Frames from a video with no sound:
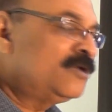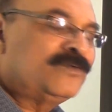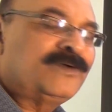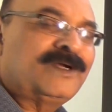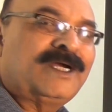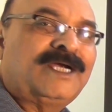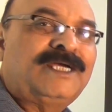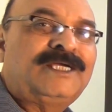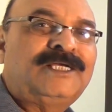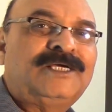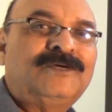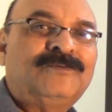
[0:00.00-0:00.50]
of
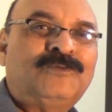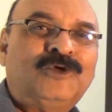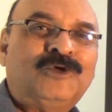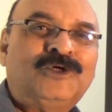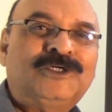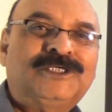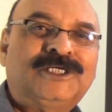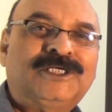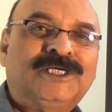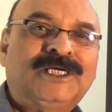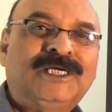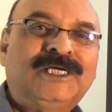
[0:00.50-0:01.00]
writing
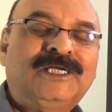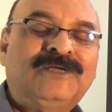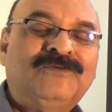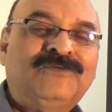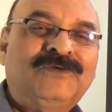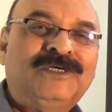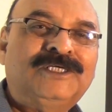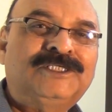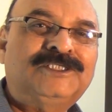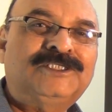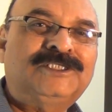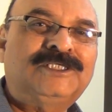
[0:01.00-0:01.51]
poetry in
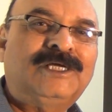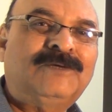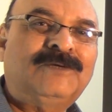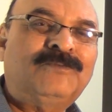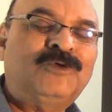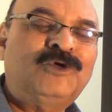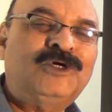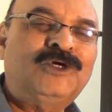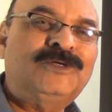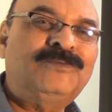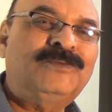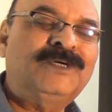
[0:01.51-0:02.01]
which the
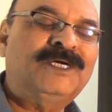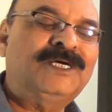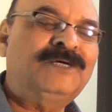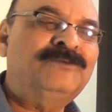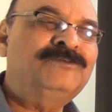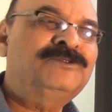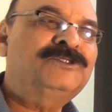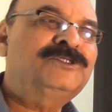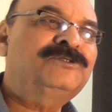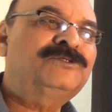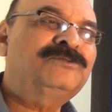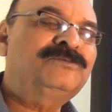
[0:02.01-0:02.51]
poet
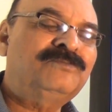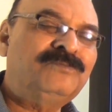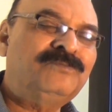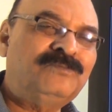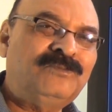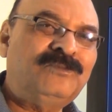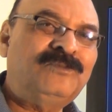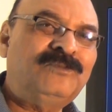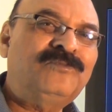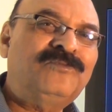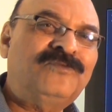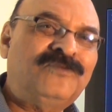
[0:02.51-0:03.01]
becomes
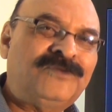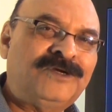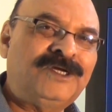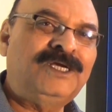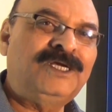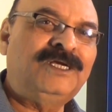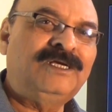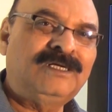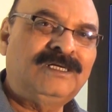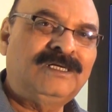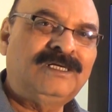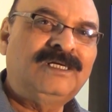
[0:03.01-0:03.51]

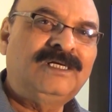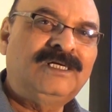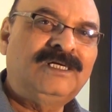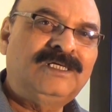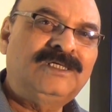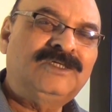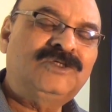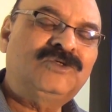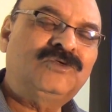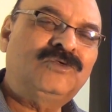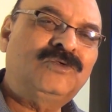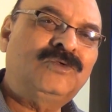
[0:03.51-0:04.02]
free
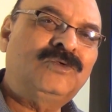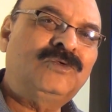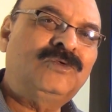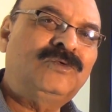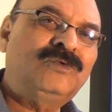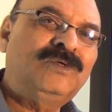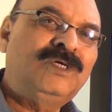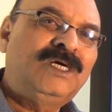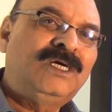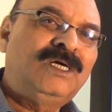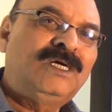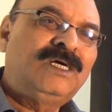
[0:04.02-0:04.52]
to
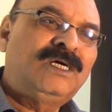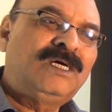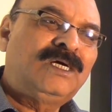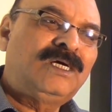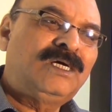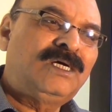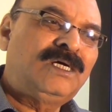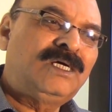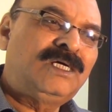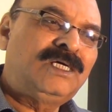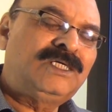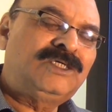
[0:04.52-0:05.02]

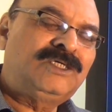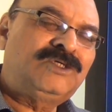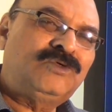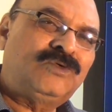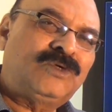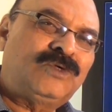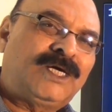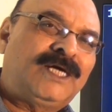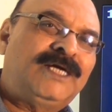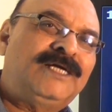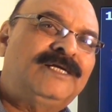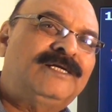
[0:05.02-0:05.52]

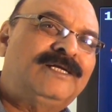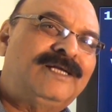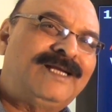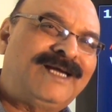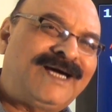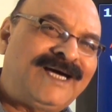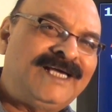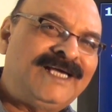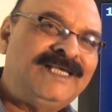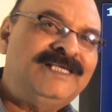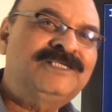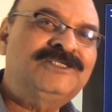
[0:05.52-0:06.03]
write
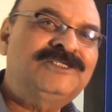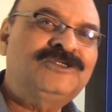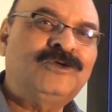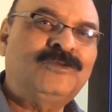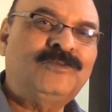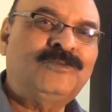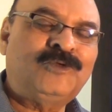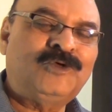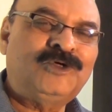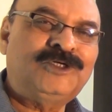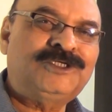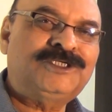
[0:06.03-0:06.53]
lines
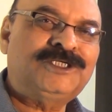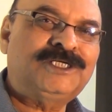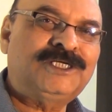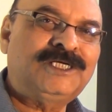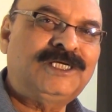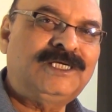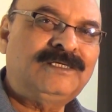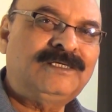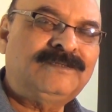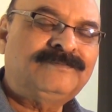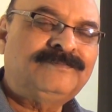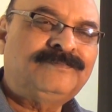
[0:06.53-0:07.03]
of
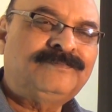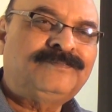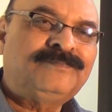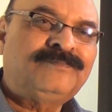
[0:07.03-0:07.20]
poetry,